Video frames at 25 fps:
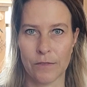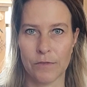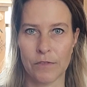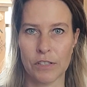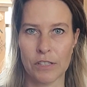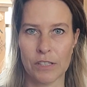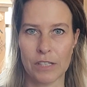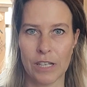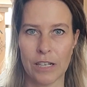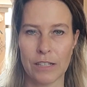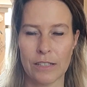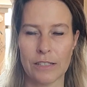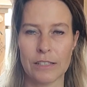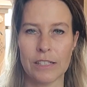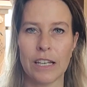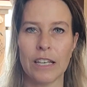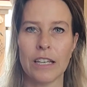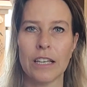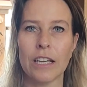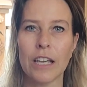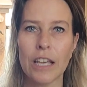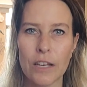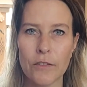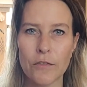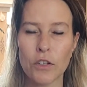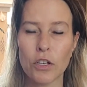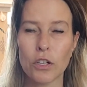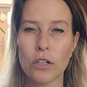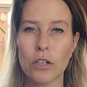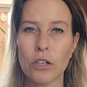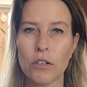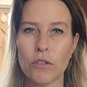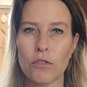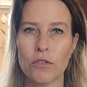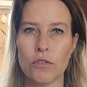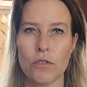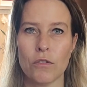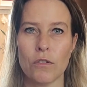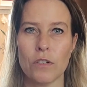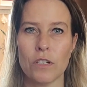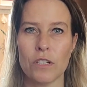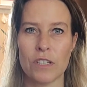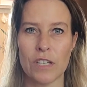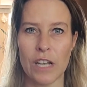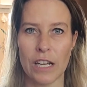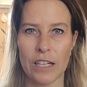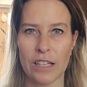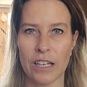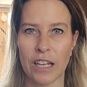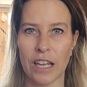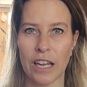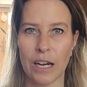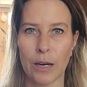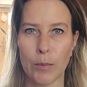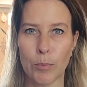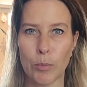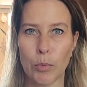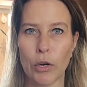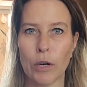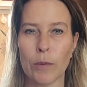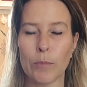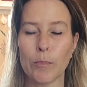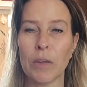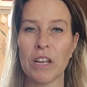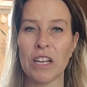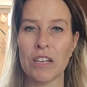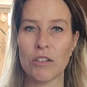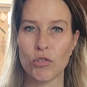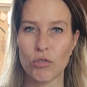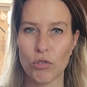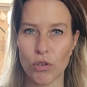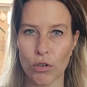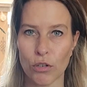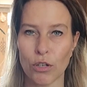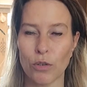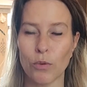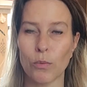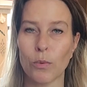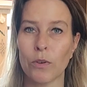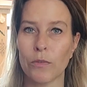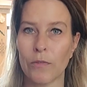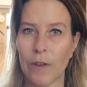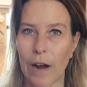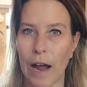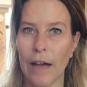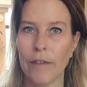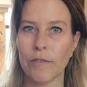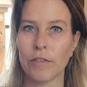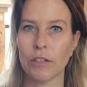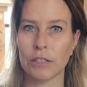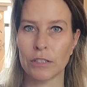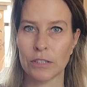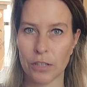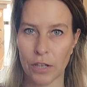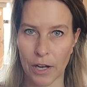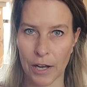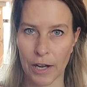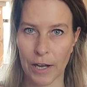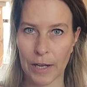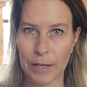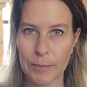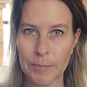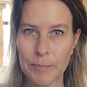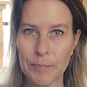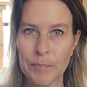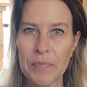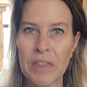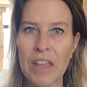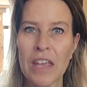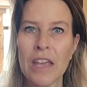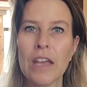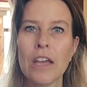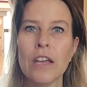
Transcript: facility. If you're gonna do this at the airport, make sure you arrive on time.